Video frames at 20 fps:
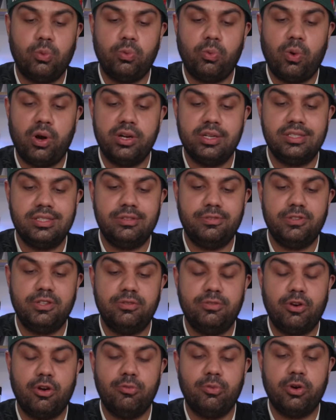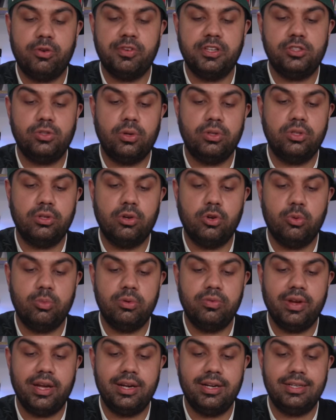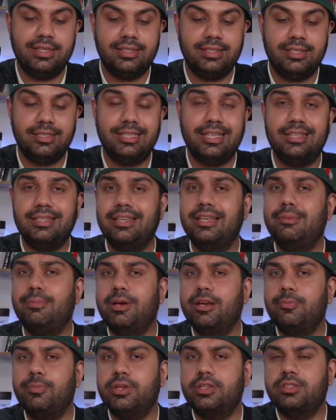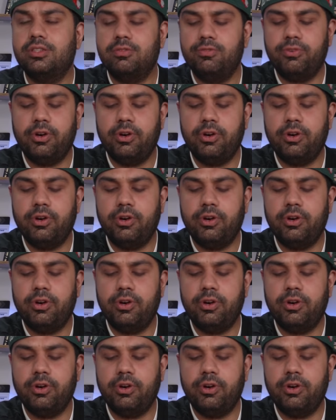What is different from what we saw in the global variant is the 16 megapixel